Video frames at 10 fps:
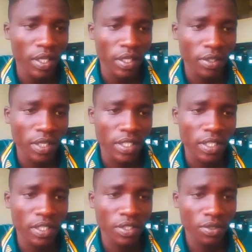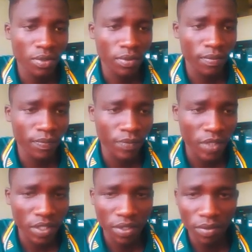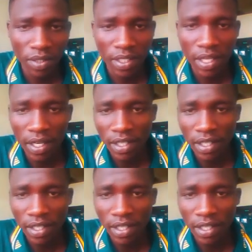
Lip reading: translate to. So with that,